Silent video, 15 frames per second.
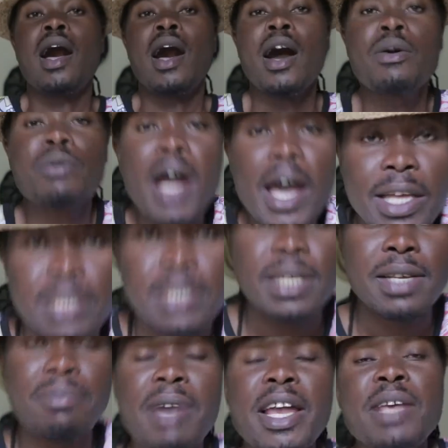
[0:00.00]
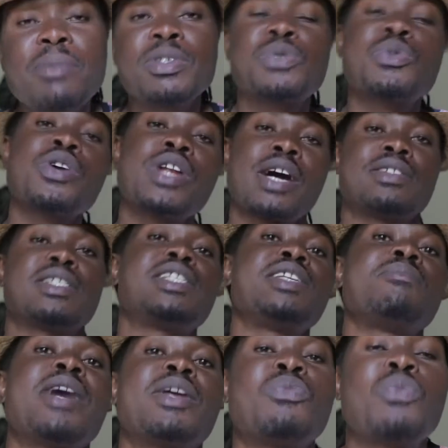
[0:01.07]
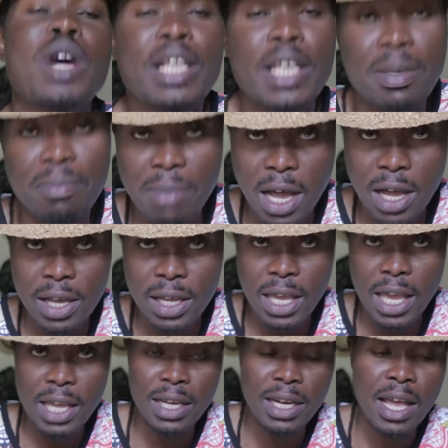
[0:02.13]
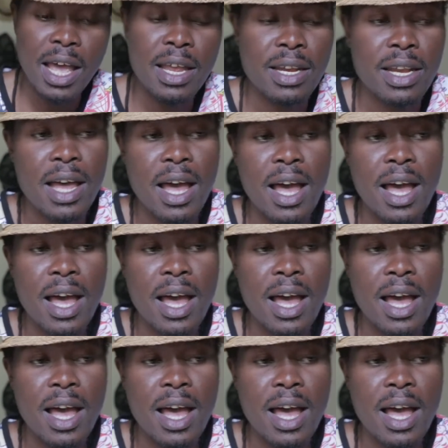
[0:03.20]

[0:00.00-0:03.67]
Alright, my name is Ronald Sima, and welcome back again. And